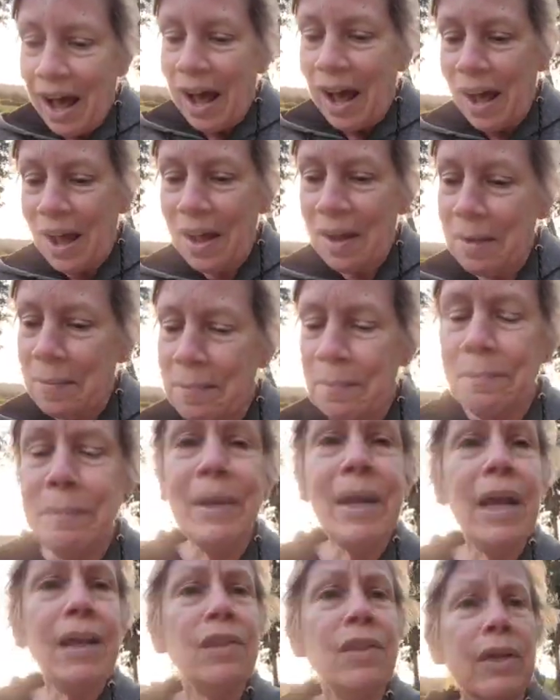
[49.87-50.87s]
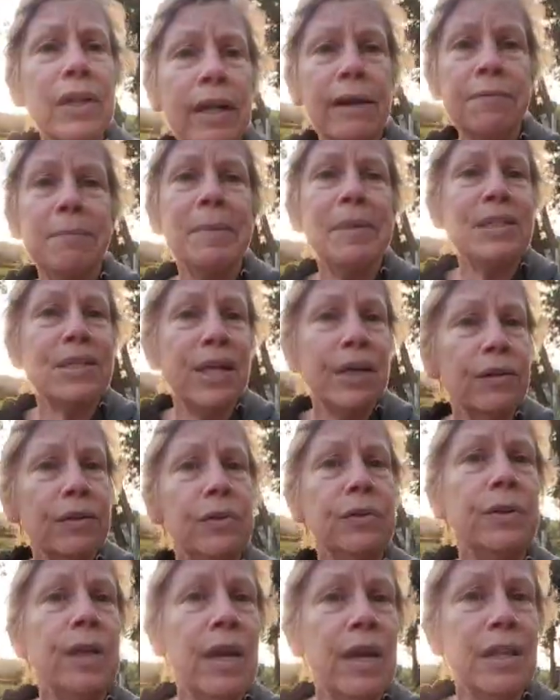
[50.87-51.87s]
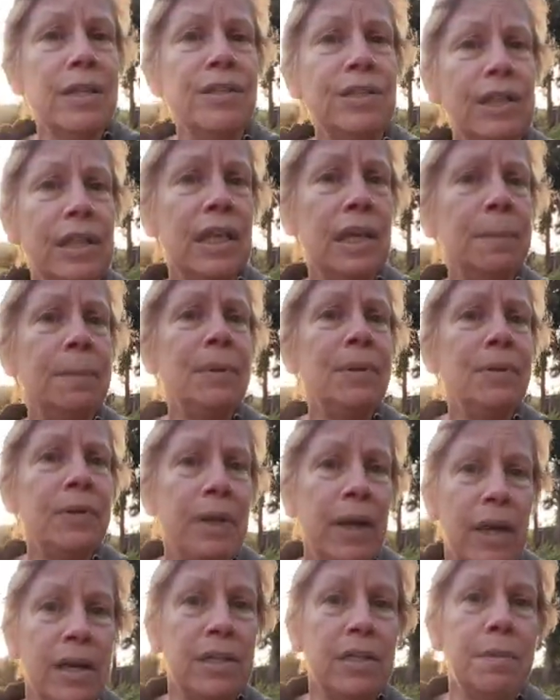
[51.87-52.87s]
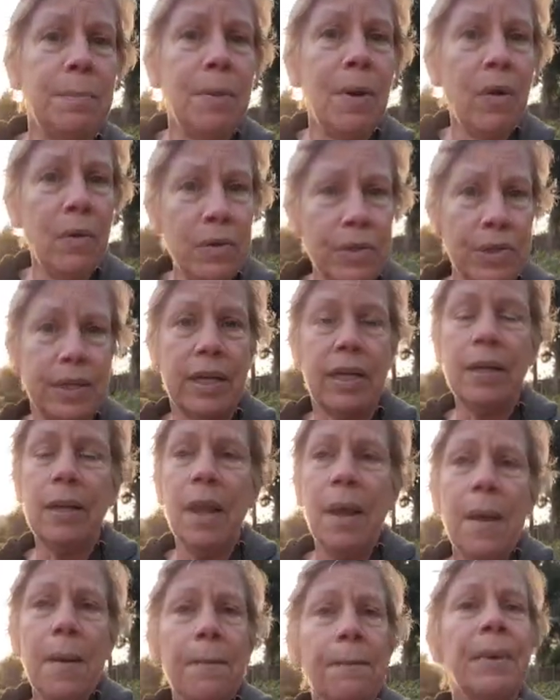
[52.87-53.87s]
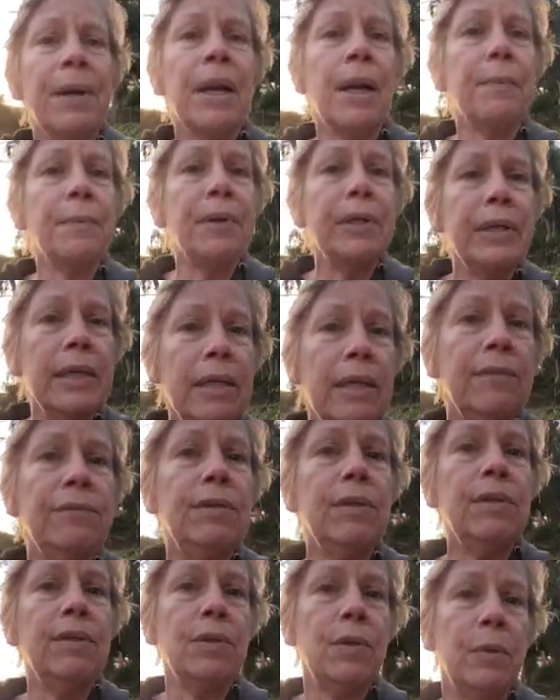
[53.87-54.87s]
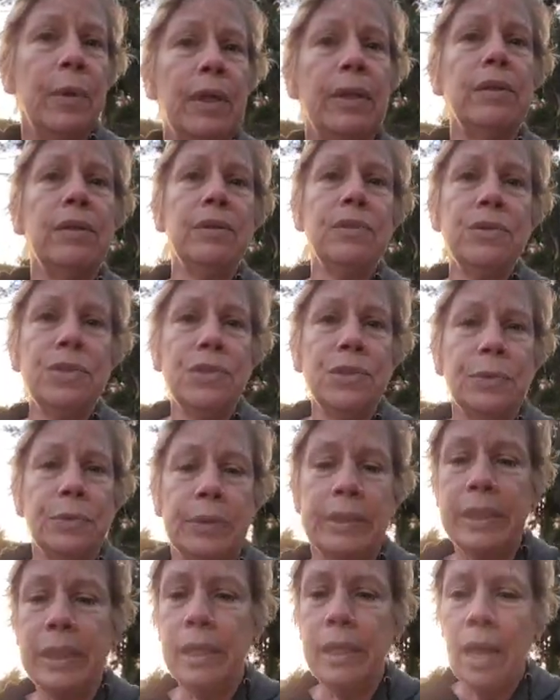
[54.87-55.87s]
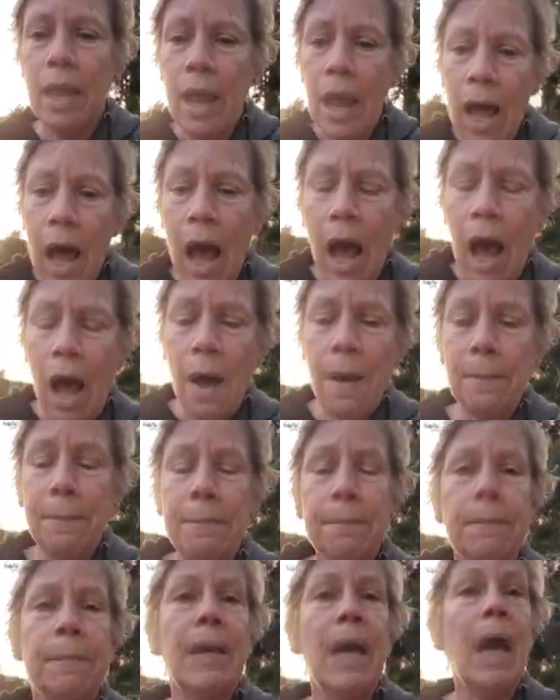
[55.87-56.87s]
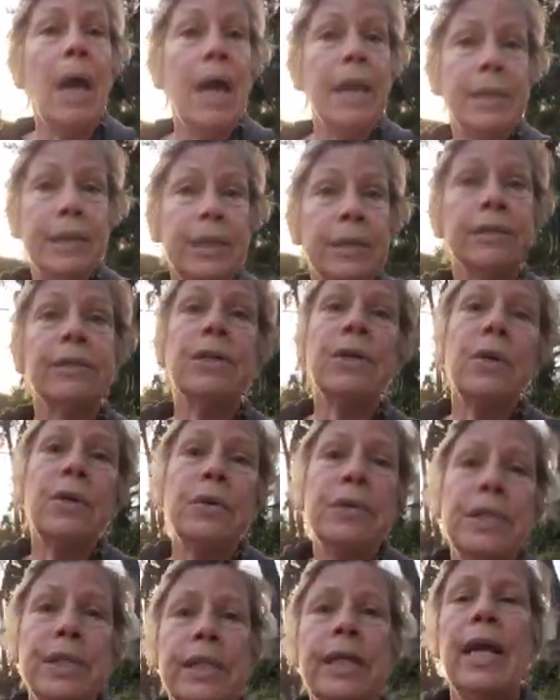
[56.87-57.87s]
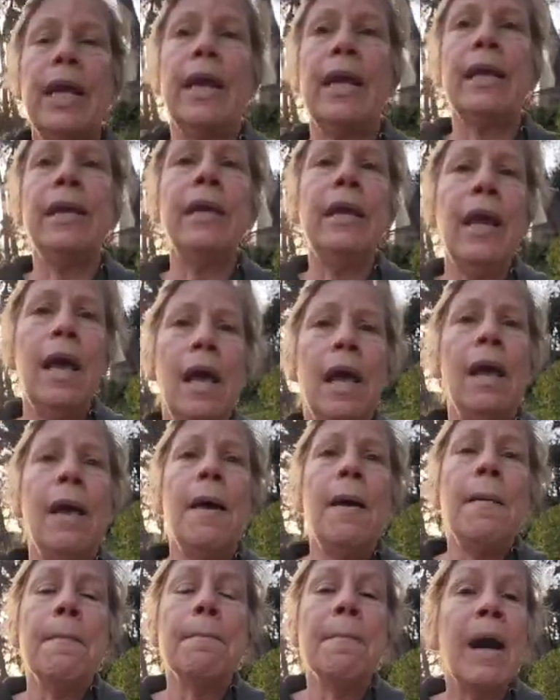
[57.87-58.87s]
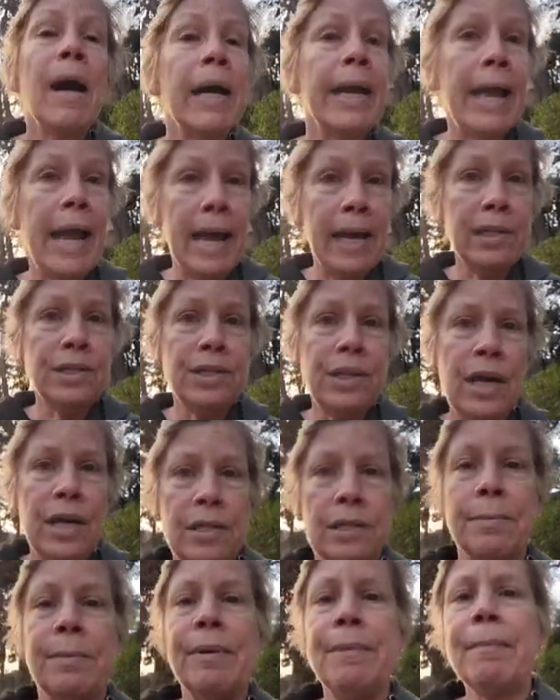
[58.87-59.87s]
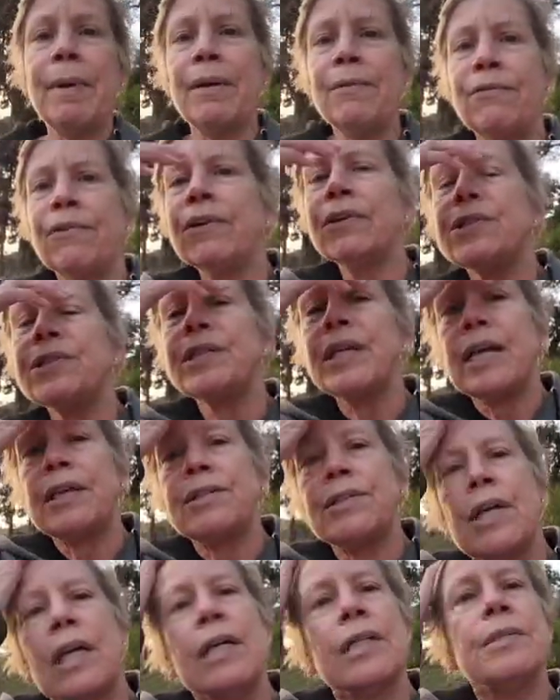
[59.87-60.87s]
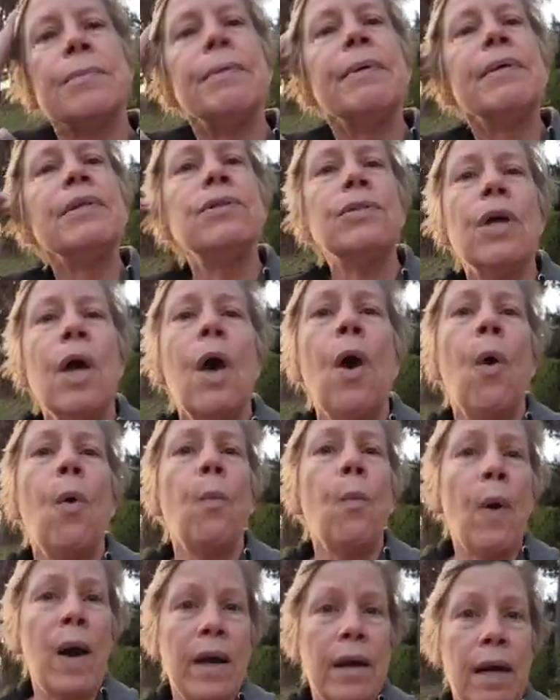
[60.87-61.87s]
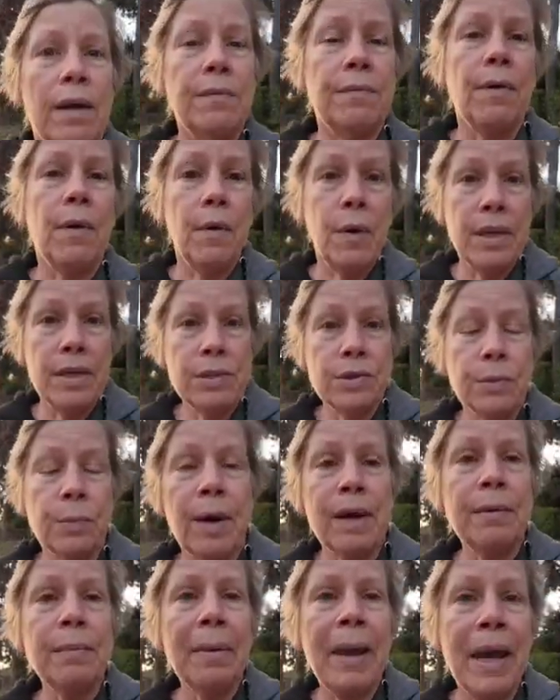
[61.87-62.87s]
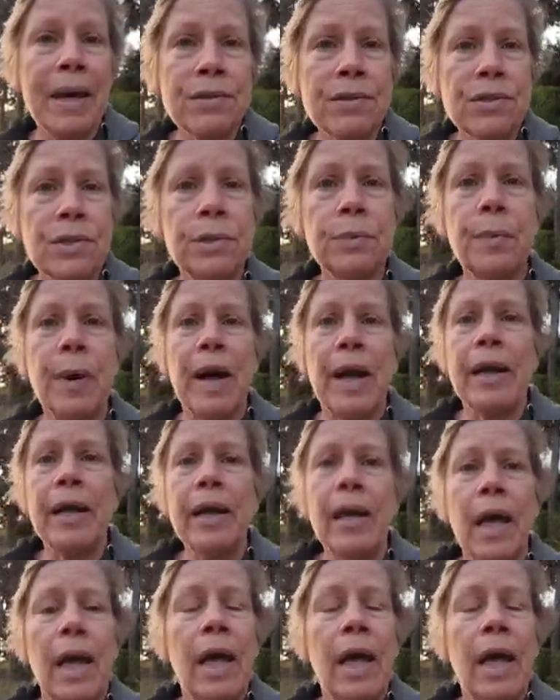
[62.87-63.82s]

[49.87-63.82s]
But I thought I've been telling you guys and keeping you guys posted, but I'm going to give you the quick little story. A year ago today, my ex-husband, my first ex-husband's, his wife passed away,